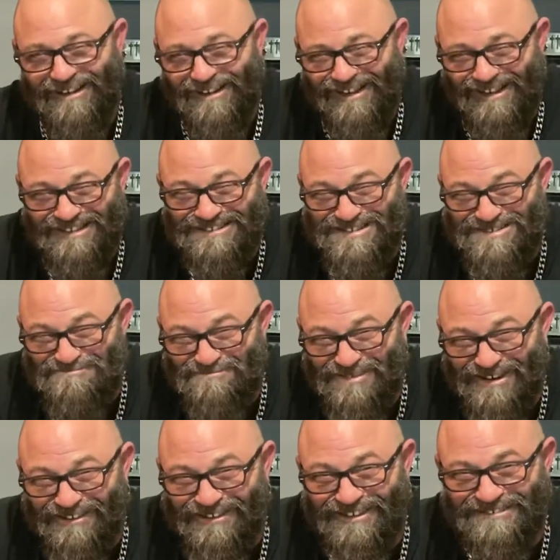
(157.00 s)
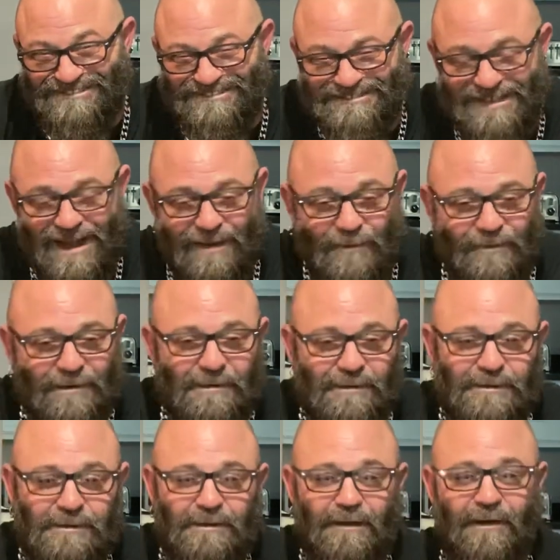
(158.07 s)
it's an Imperial Stout,
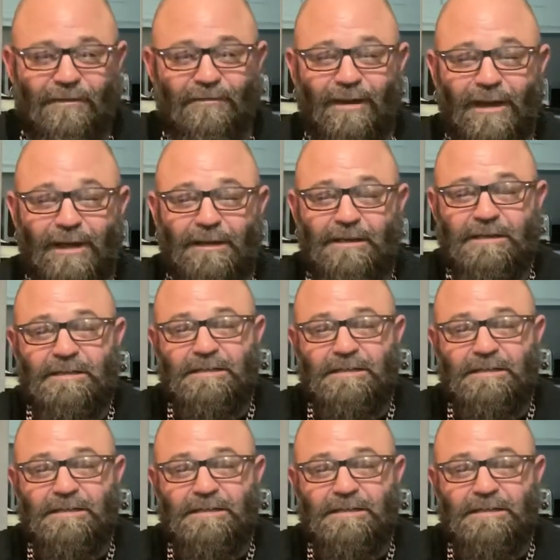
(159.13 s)
all right?